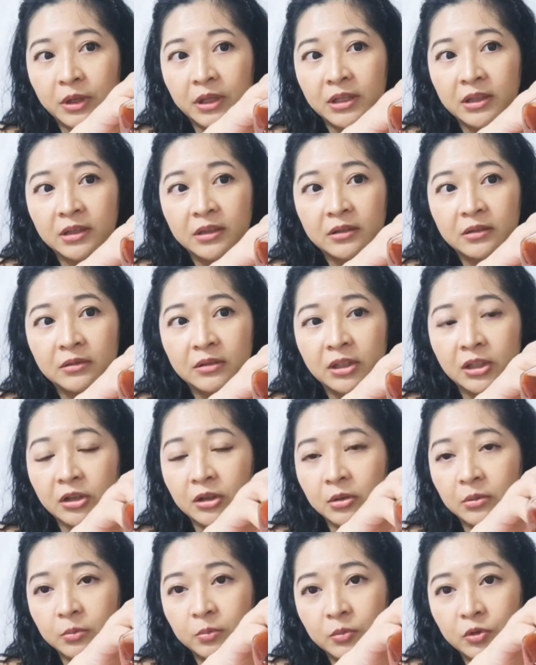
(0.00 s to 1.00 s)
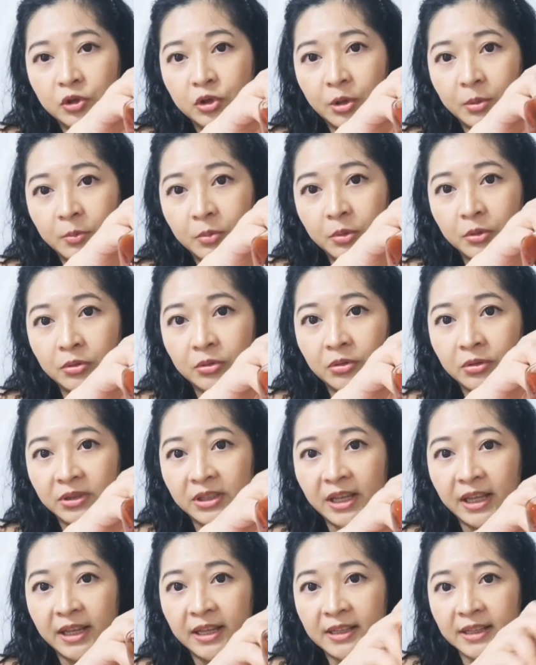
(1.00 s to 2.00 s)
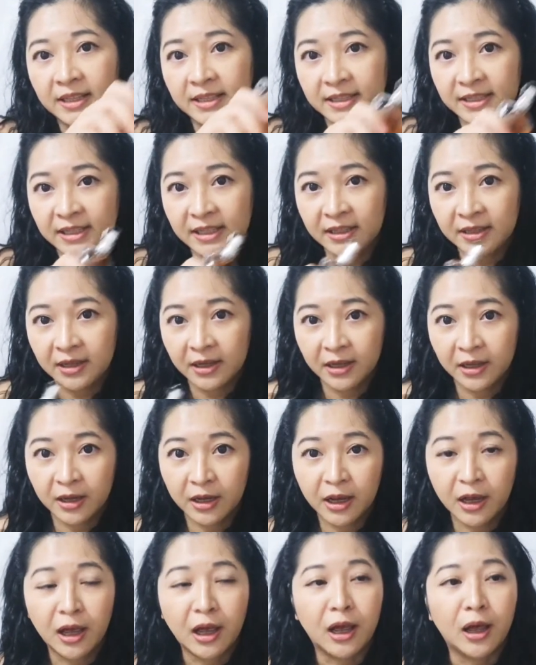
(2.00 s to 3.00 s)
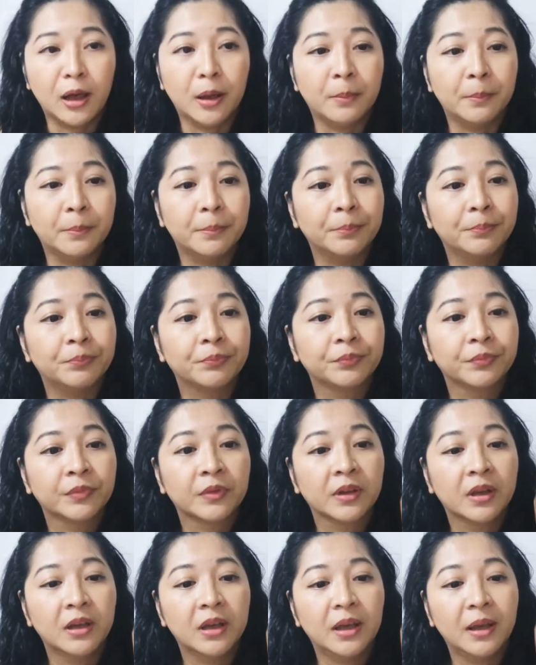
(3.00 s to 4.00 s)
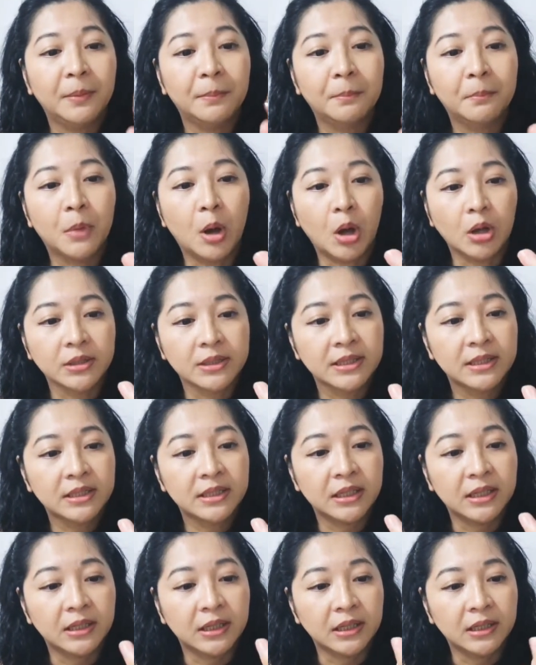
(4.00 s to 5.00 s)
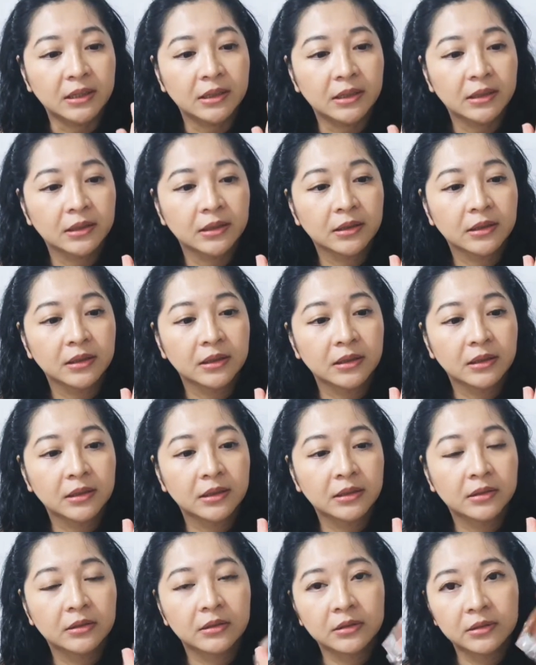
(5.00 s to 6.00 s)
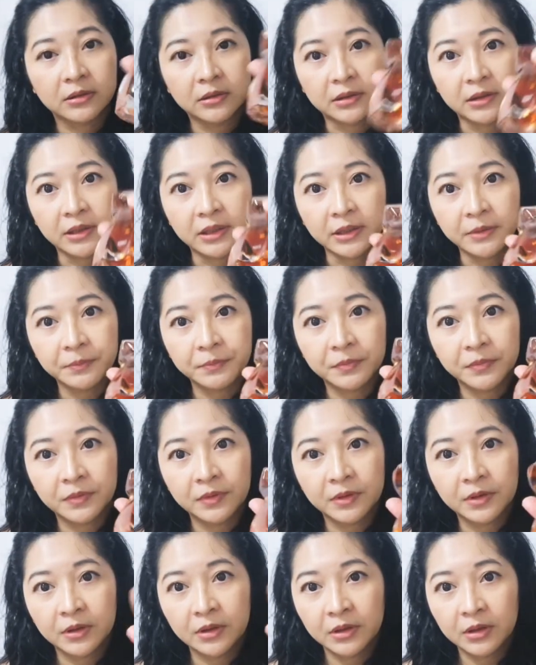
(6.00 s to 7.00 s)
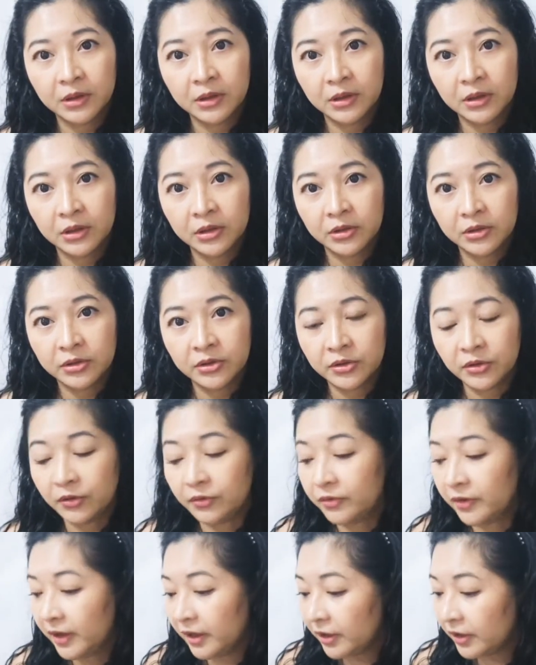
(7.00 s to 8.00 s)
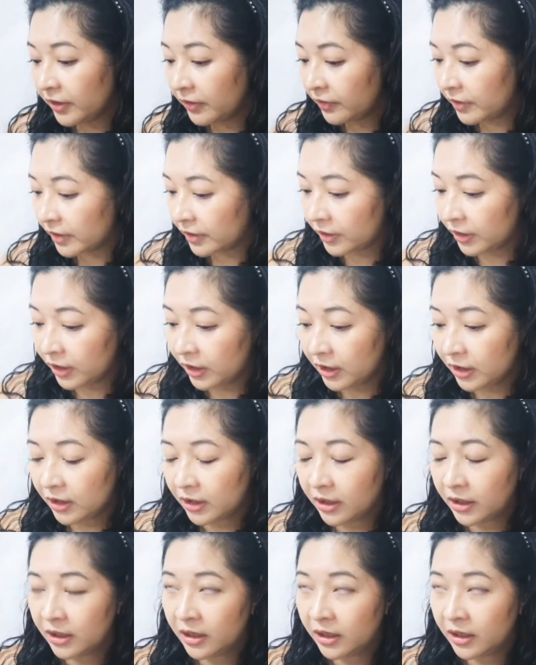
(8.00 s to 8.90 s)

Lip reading: with, Jean Paul Gaultier Classique embossed in it, right? So very, very